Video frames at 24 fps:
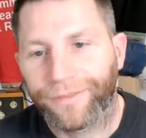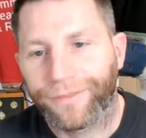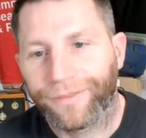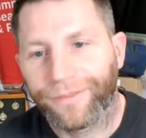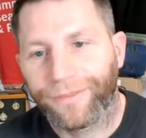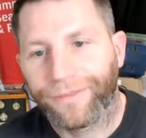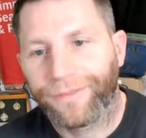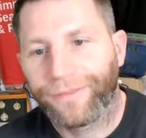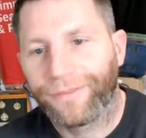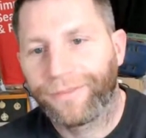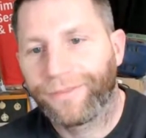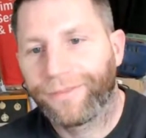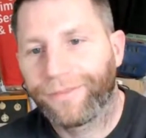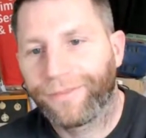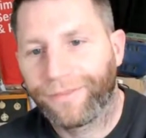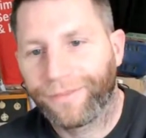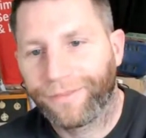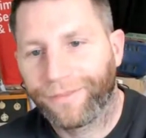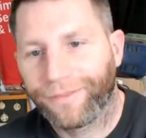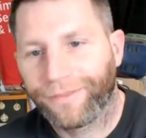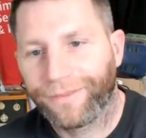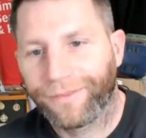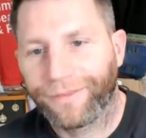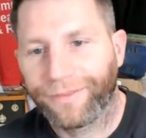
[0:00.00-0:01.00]

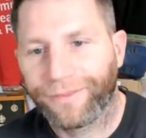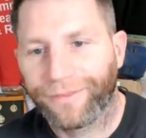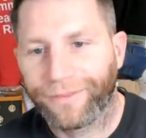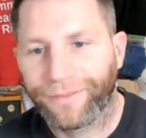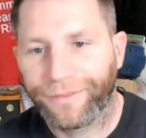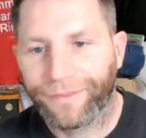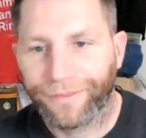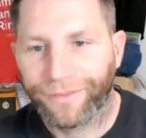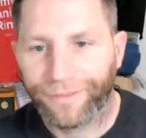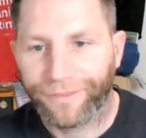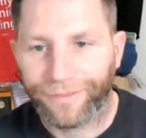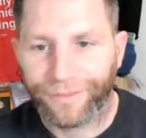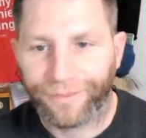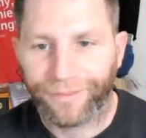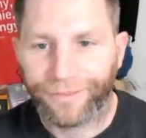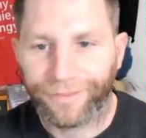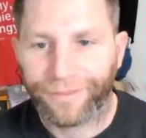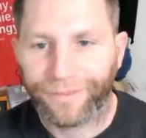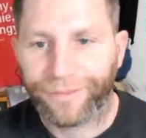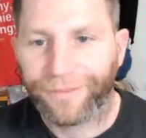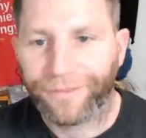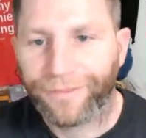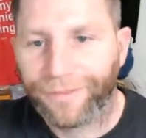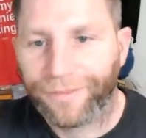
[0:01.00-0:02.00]

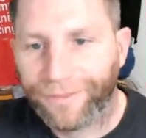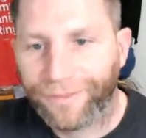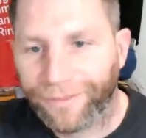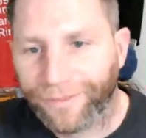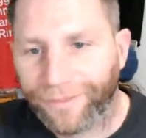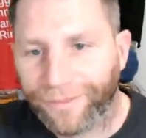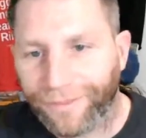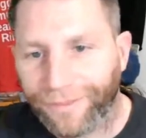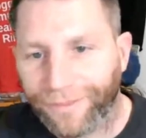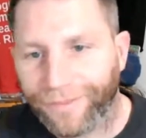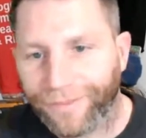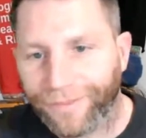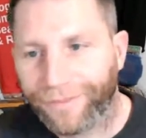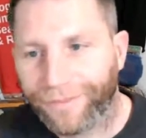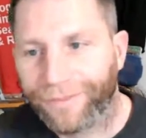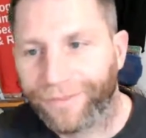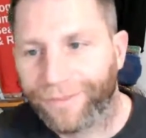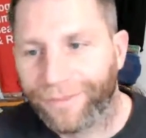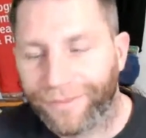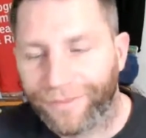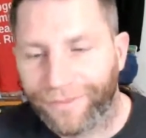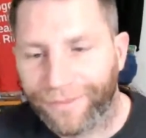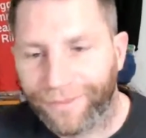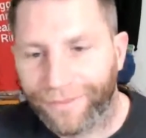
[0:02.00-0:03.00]

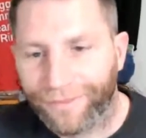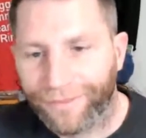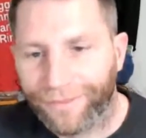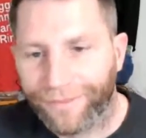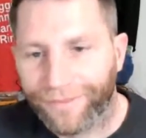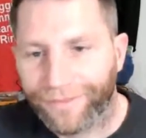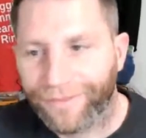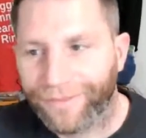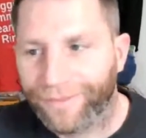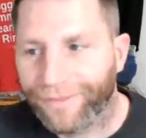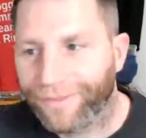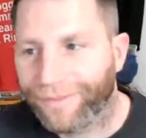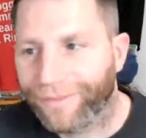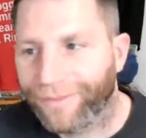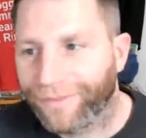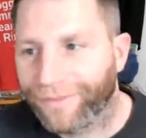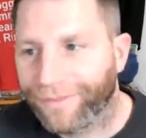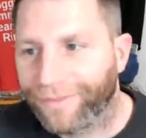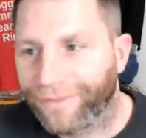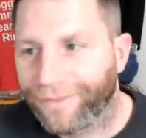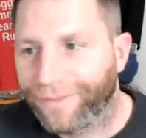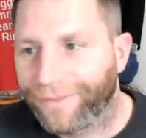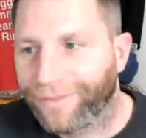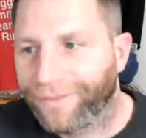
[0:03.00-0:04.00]

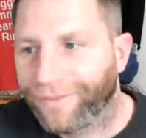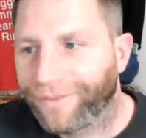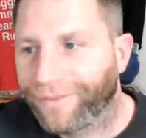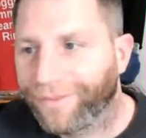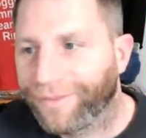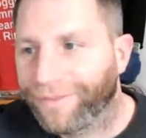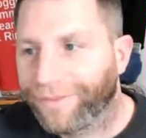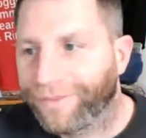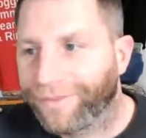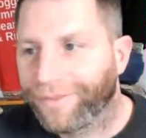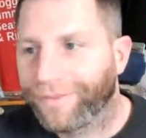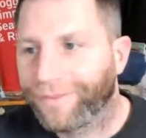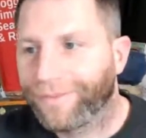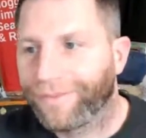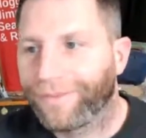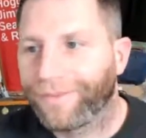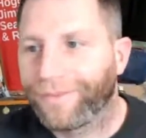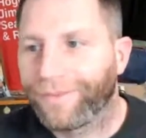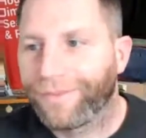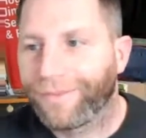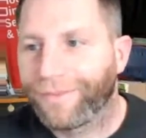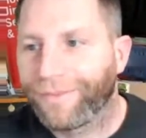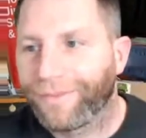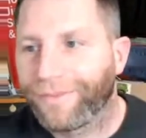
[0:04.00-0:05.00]

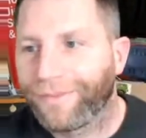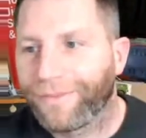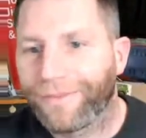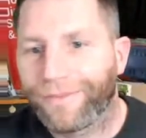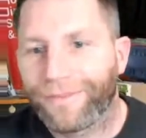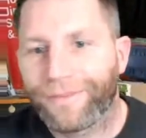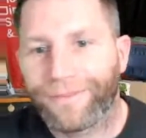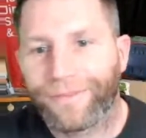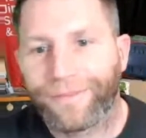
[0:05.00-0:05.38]
No words are spoken by the person on screen.